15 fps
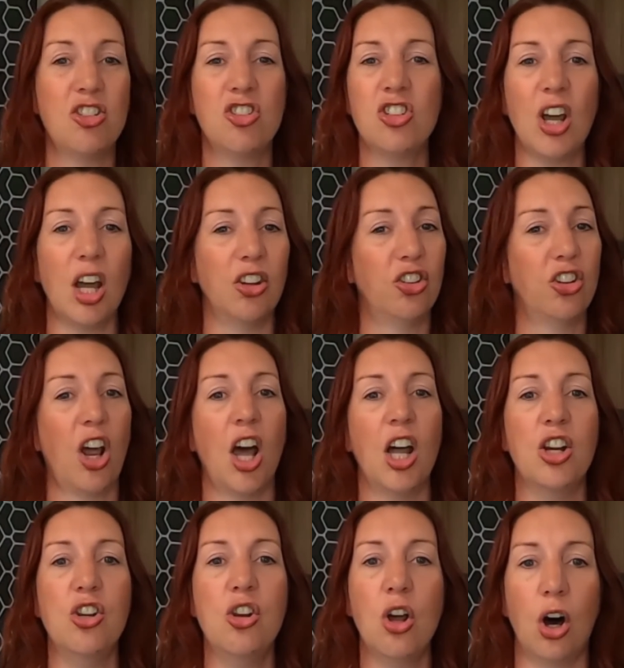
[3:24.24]
just are
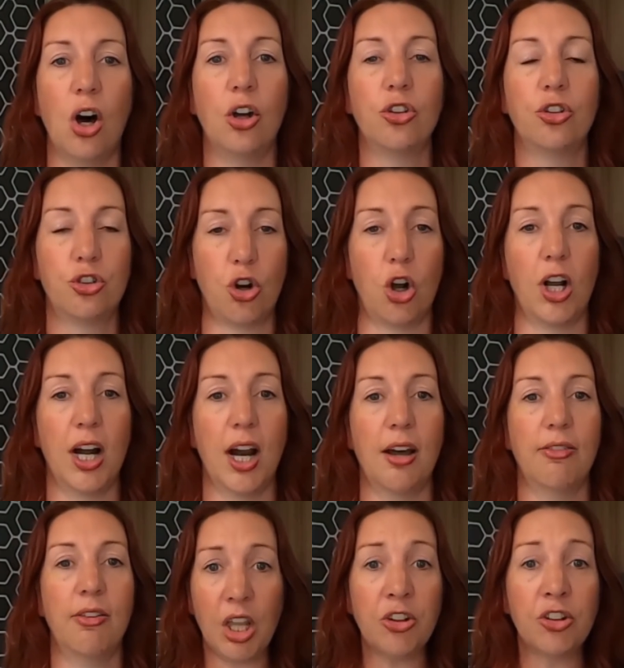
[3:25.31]
not strong
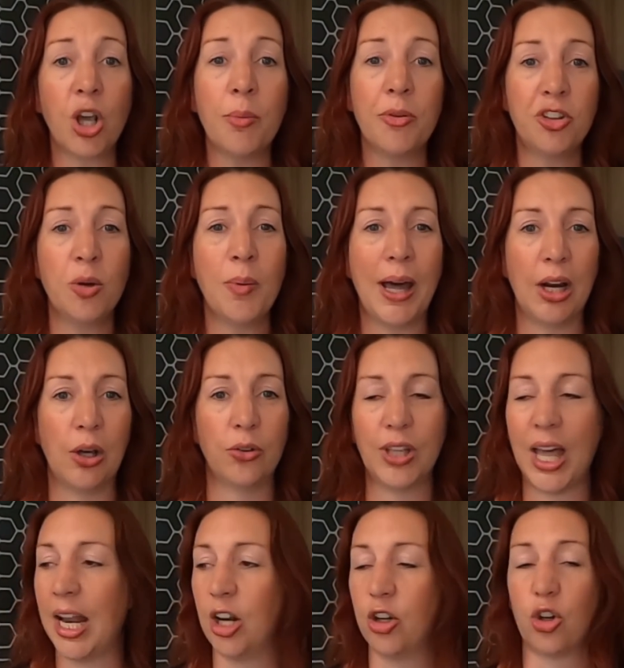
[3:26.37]
enough to go with 2 adults
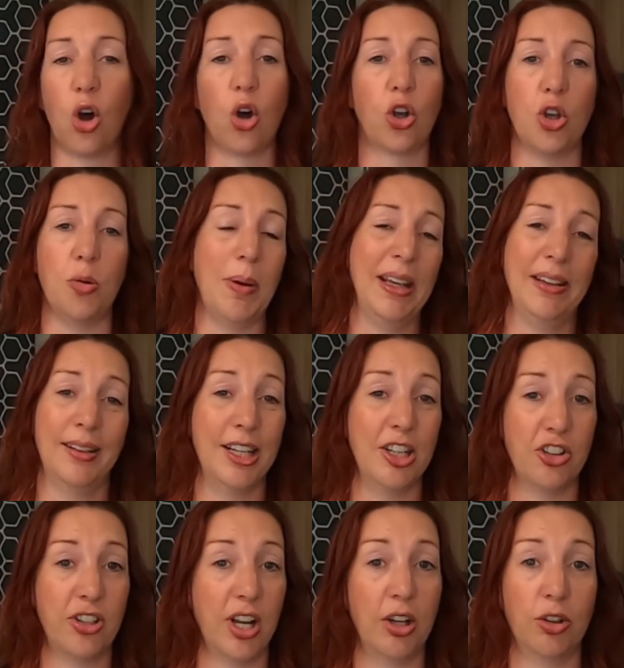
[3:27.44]
and a dog who basically
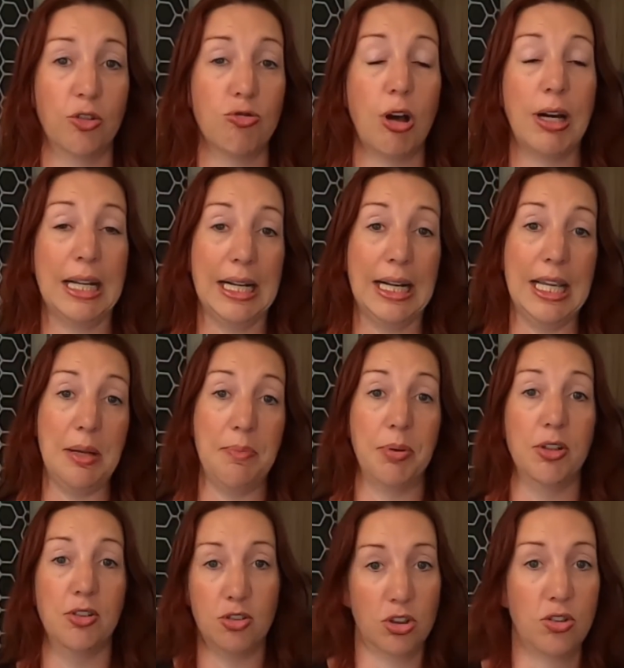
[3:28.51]
just takes a running leap
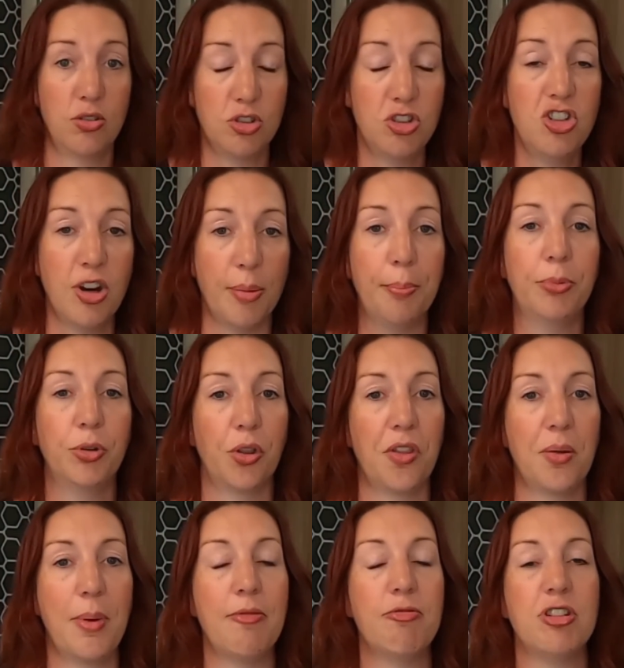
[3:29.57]
and just jumps on
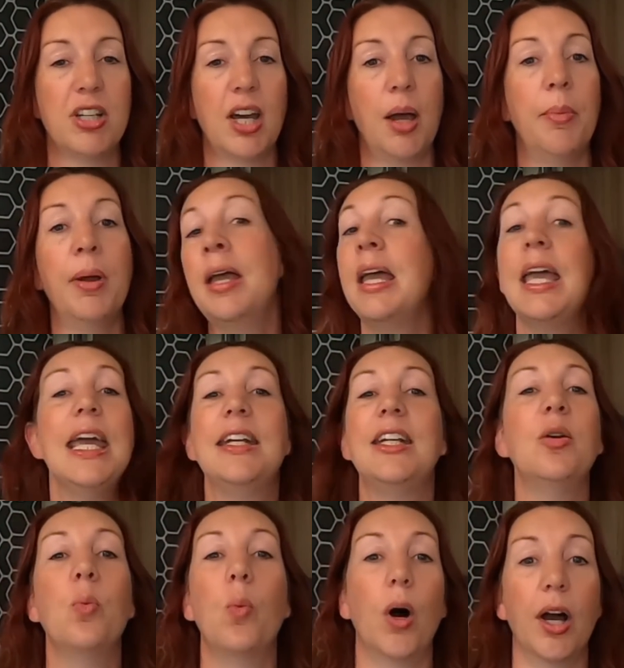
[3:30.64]
them every time. It
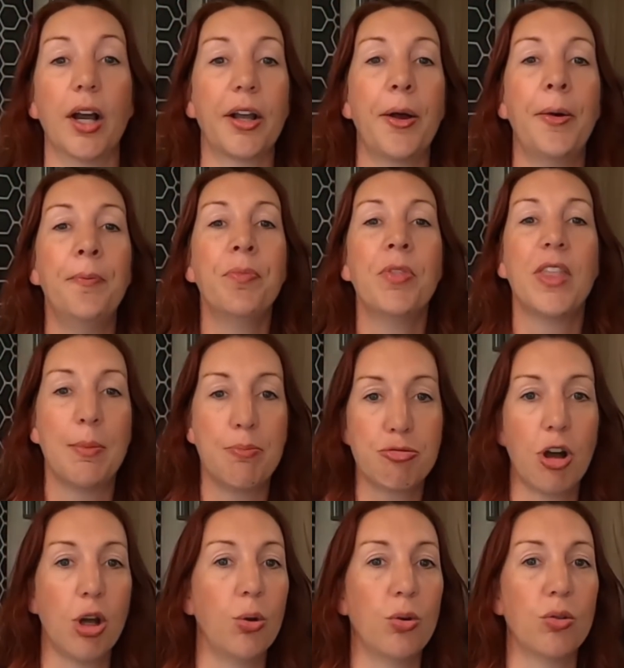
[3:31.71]
didn't work. They
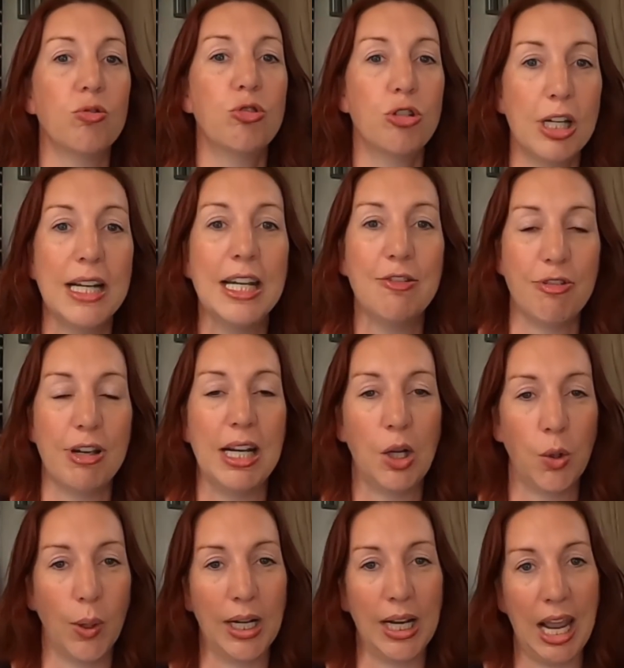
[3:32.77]
broke really
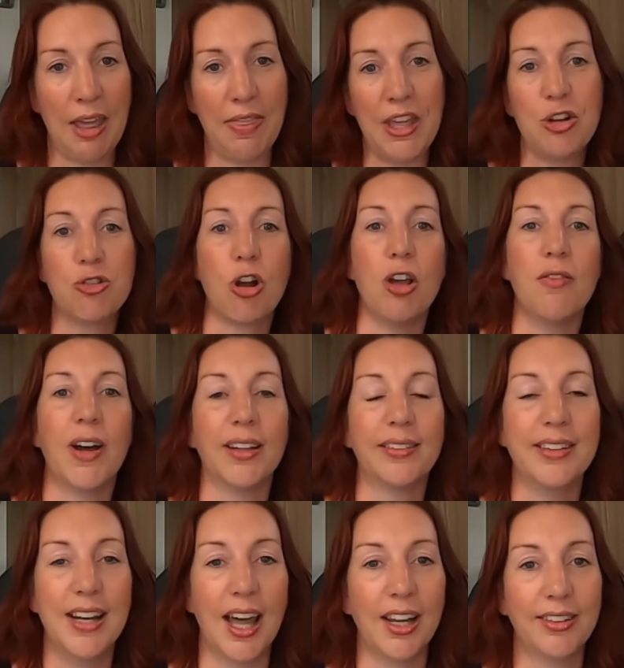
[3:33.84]
quickly and they drove us
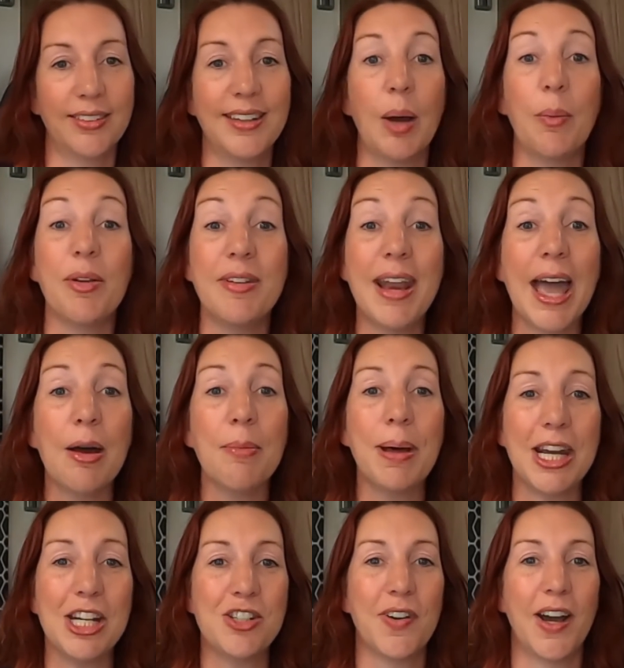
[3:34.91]
nuts. Now, we've now
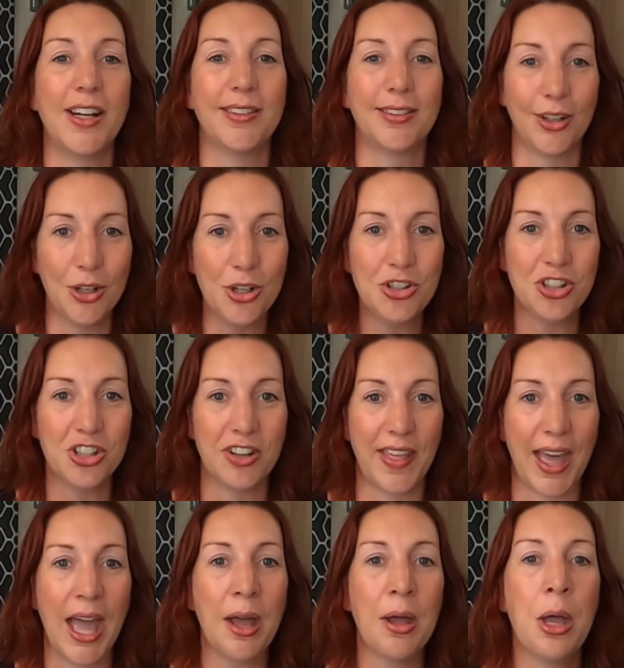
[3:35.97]
managed to find a solution to
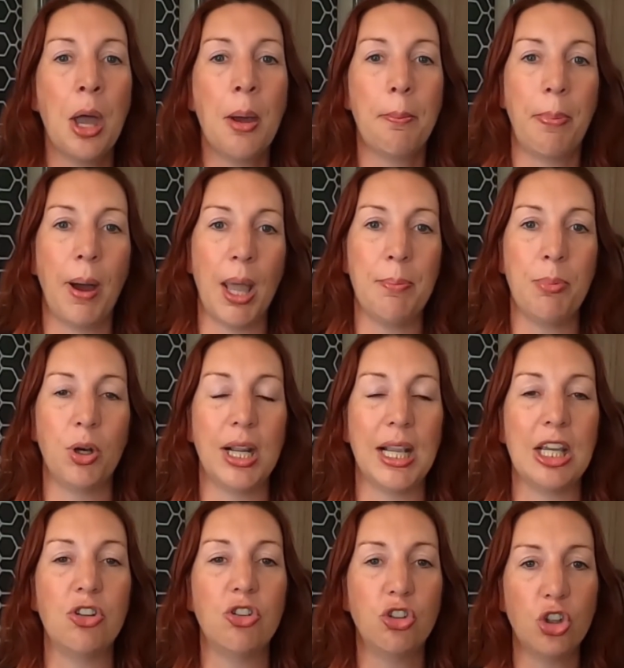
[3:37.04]
that by putting
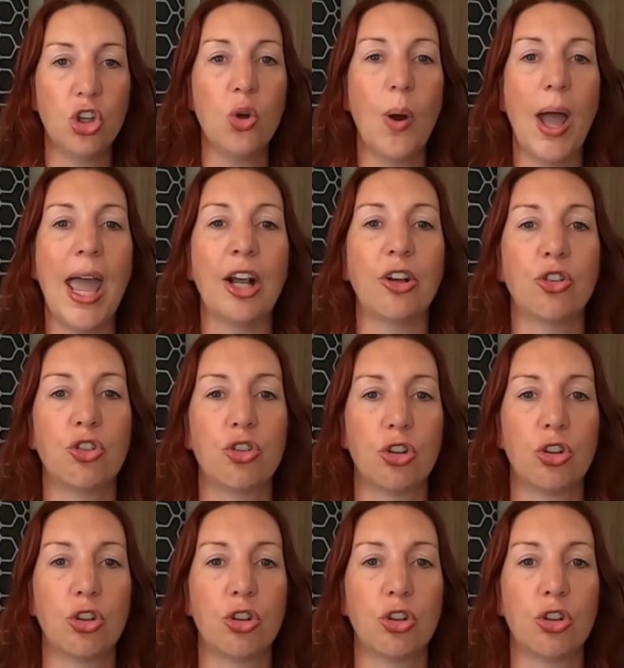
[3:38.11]
in 2 extra